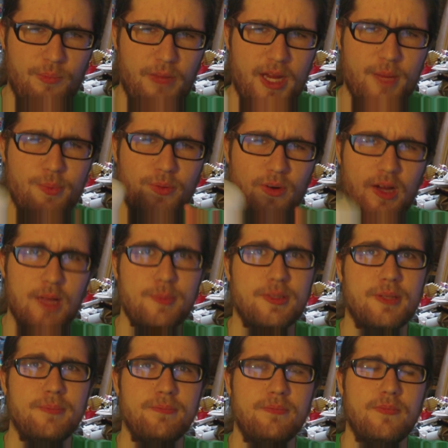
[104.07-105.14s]
My
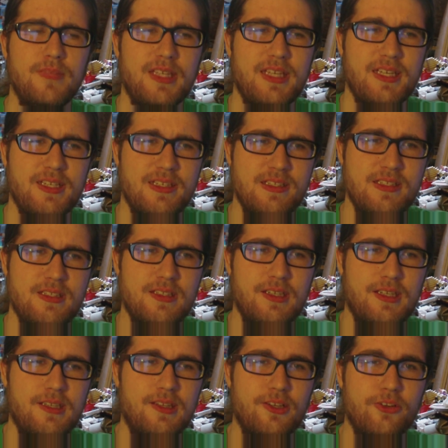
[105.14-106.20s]
problem is
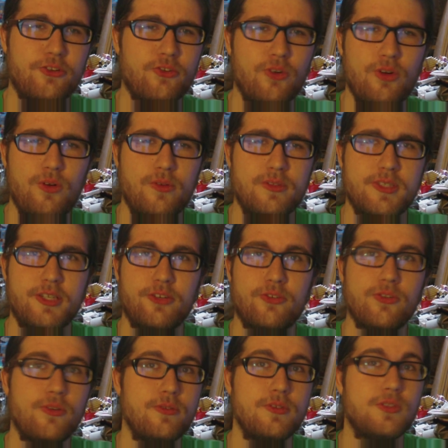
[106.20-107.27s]
the controls. The
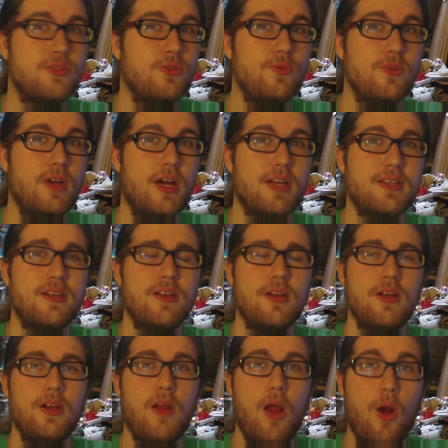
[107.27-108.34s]
controls do not
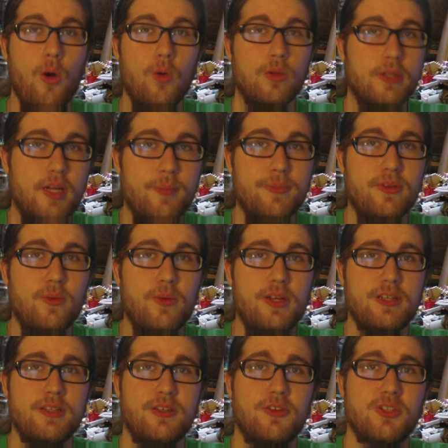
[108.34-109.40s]
hold up to
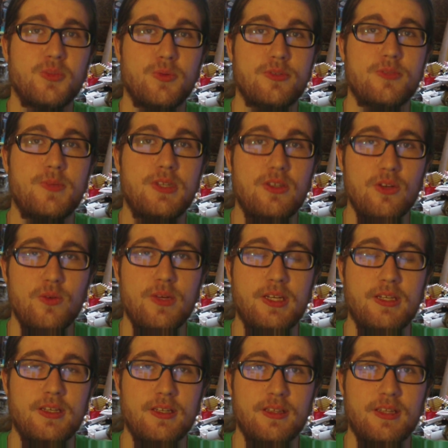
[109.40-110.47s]
what you're supposed to be
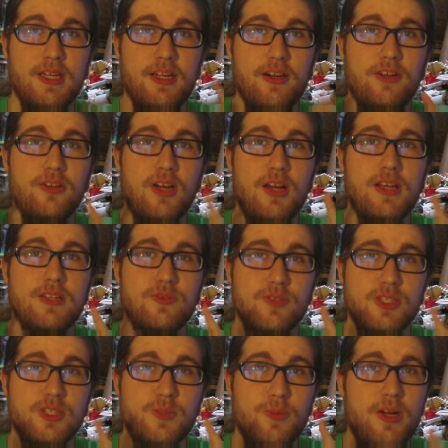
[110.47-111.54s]
doing. They are not as
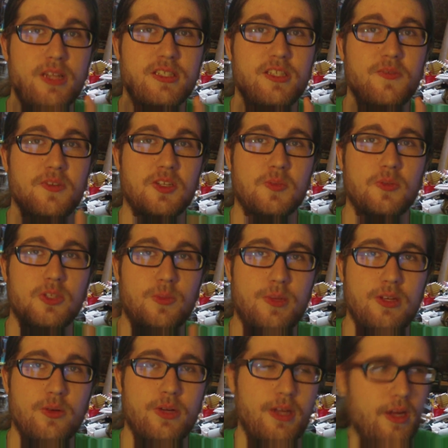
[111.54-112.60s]
responsive as you're supposed to
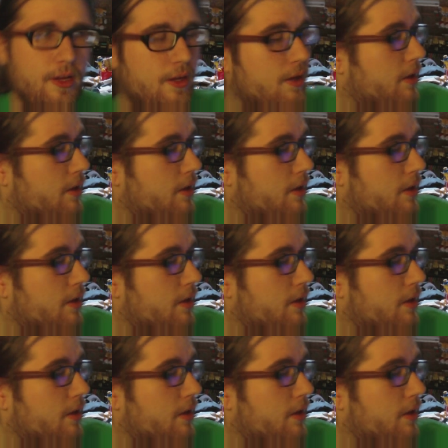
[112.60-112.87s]
be doing.